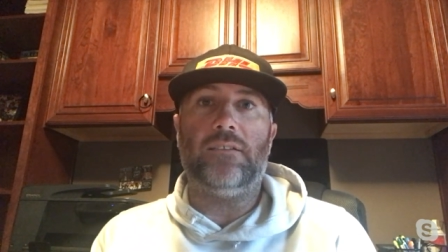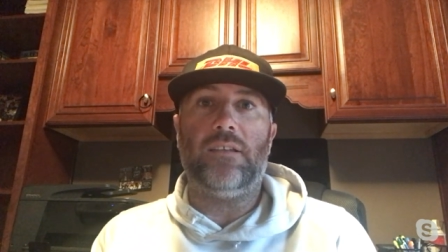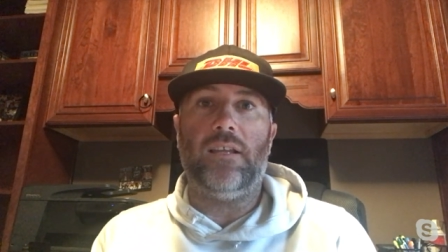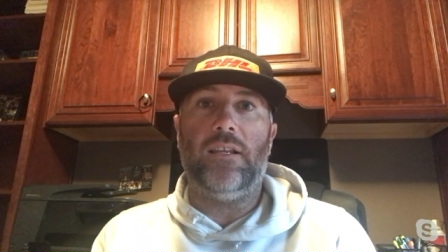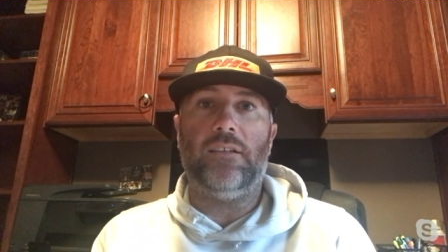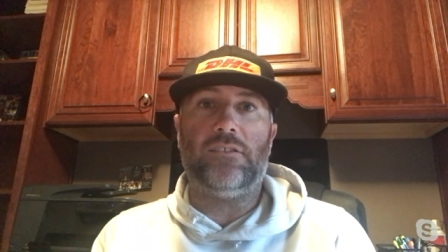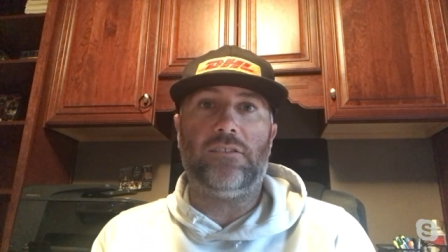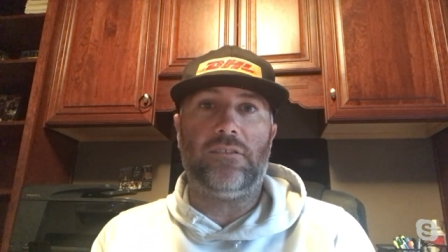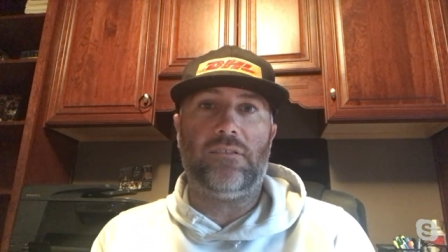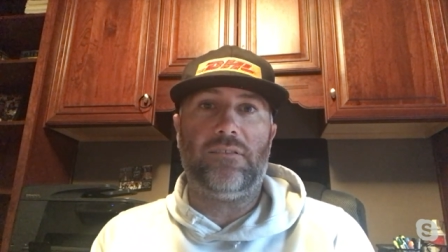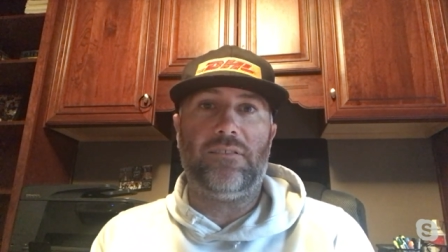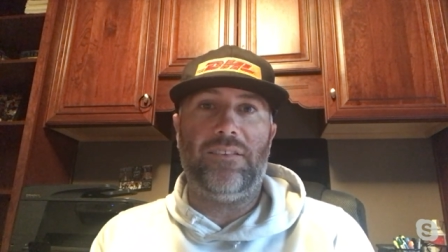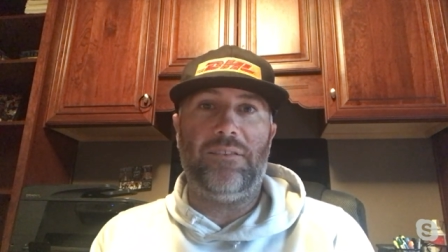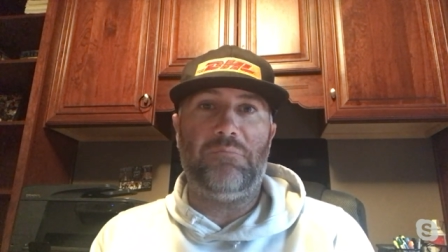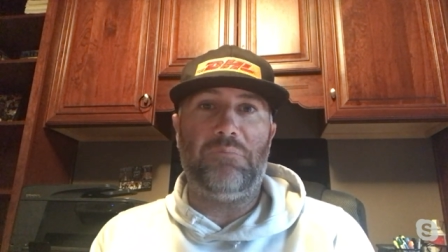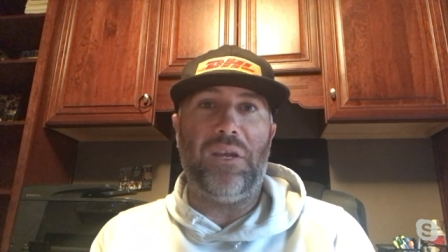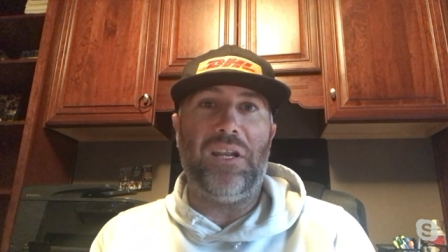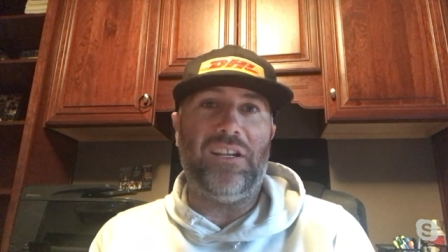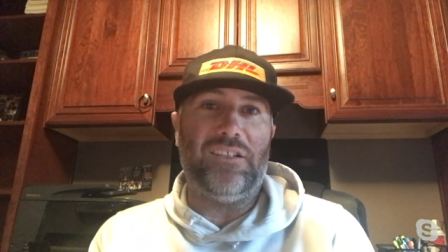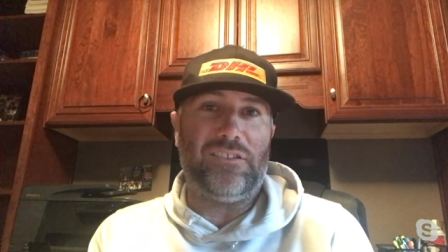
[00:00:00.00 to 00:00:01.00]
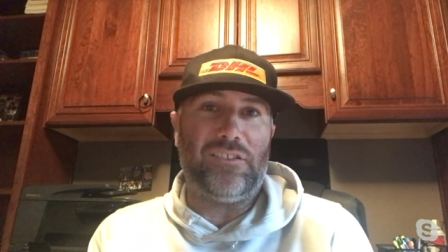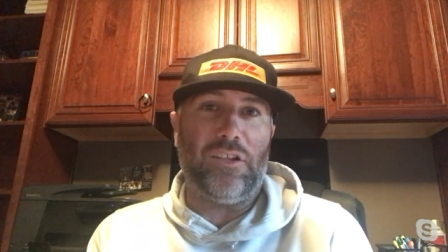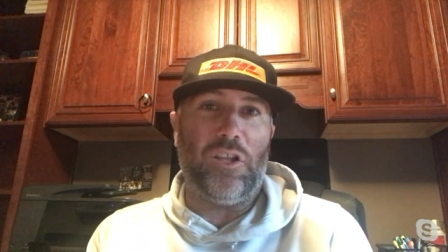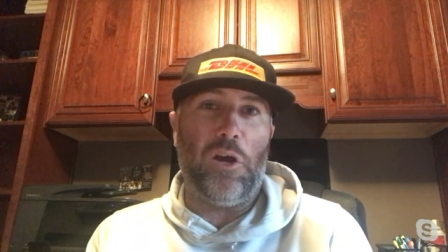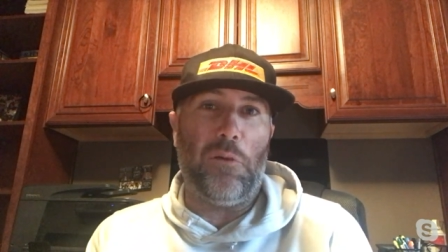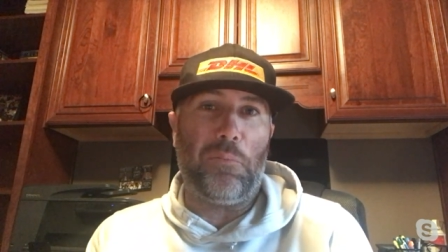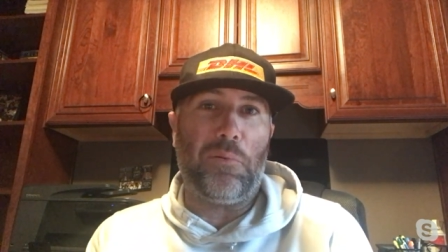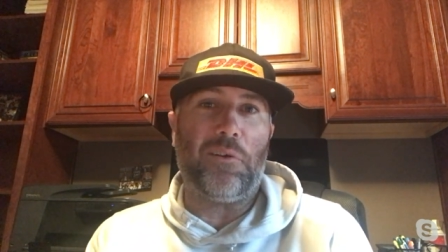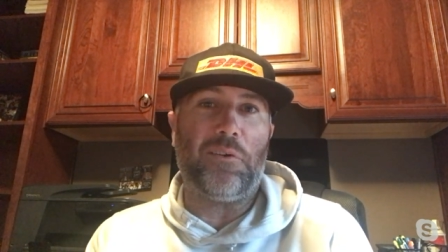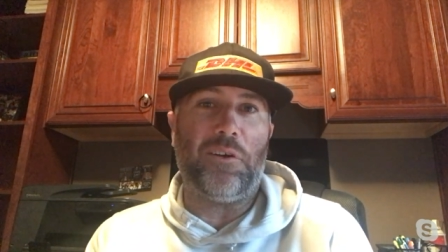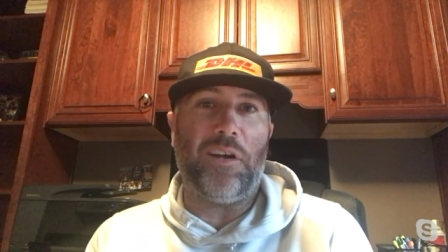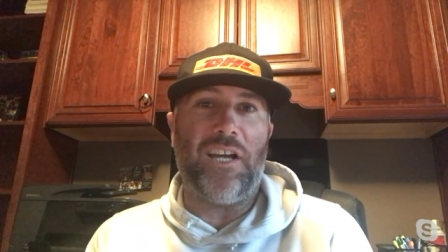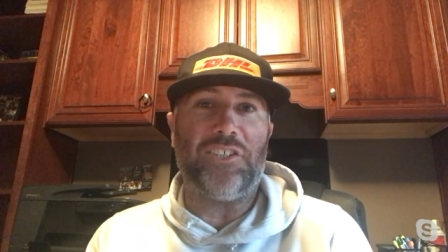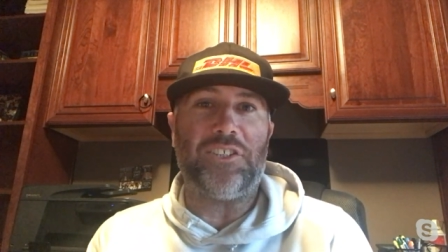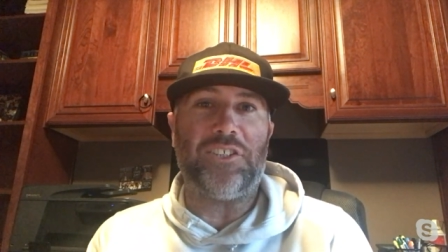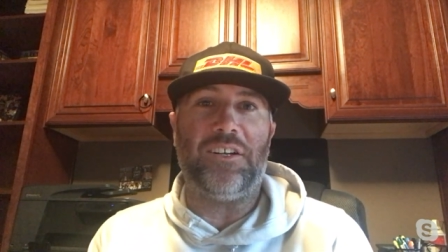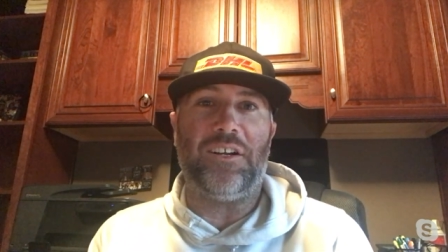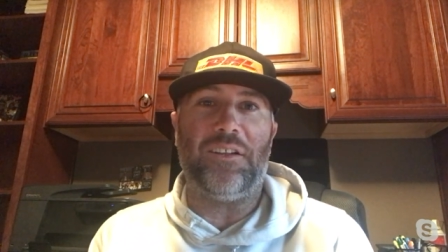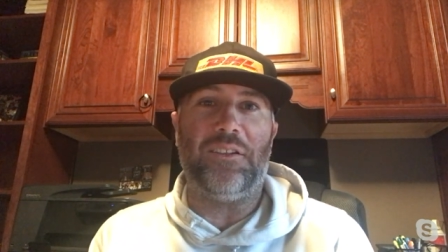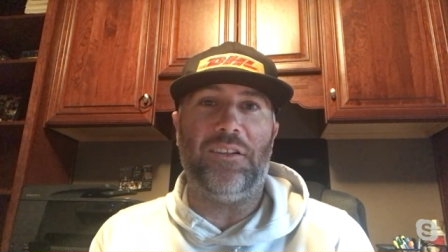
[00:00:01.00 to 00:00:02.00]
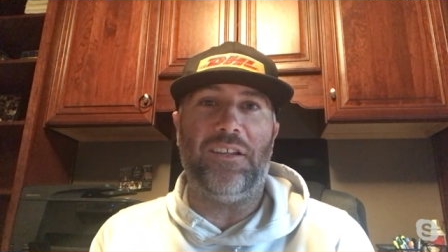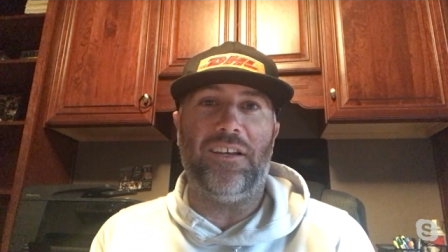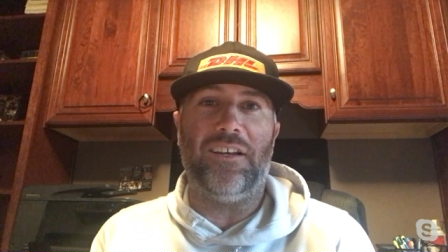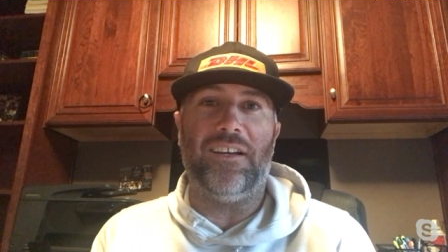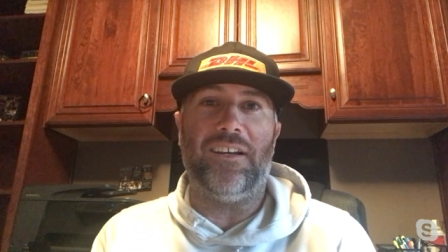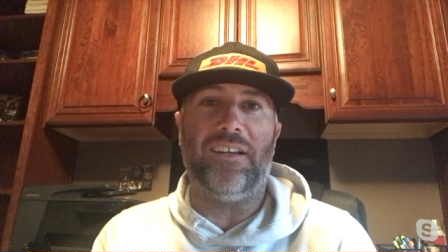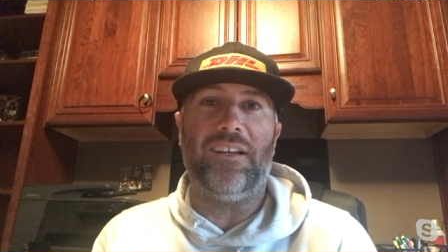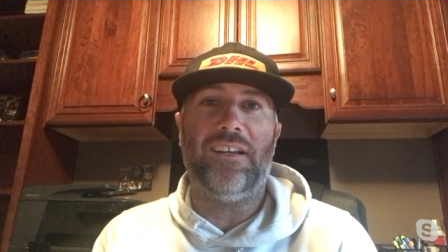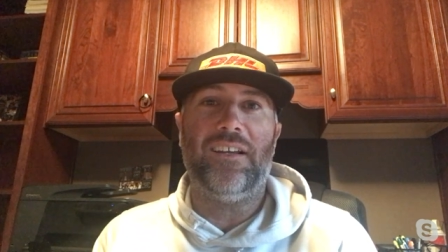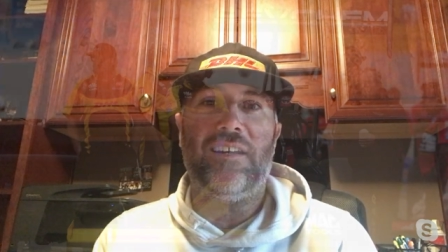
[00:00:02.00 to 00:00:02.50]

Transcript: it's been a slow progression on the